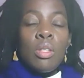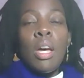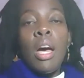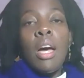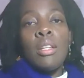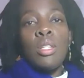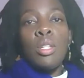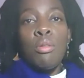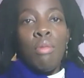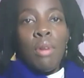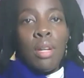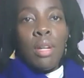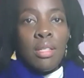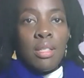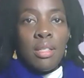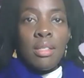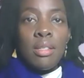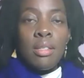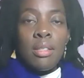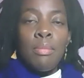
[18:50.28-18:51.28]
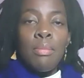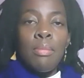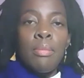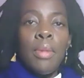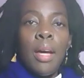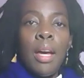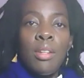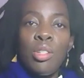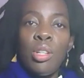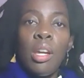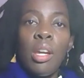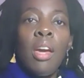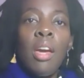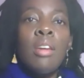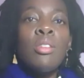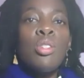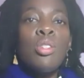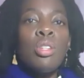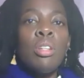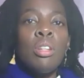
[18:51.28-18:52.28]
to anti-racism
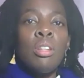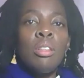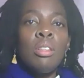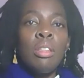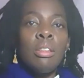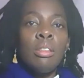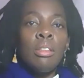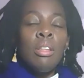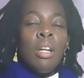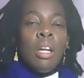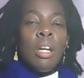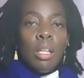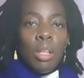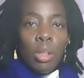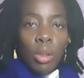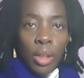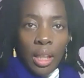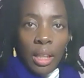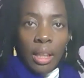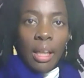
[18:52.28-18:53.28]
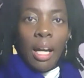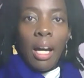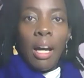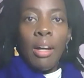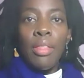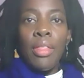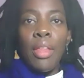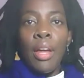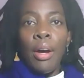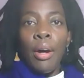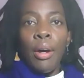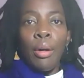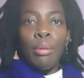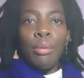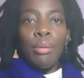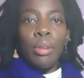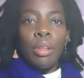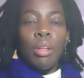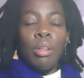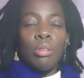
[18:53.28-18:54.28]
education and looking at their
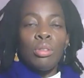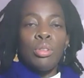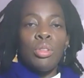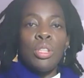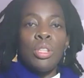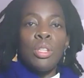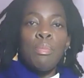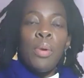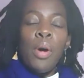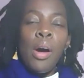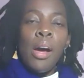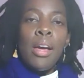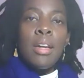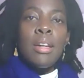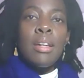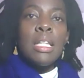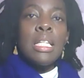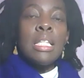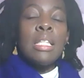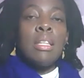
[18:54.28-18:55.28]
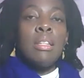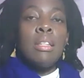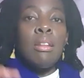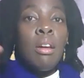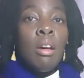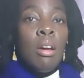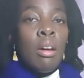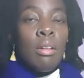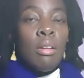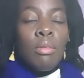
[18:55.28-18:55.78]
own unconscious bias and,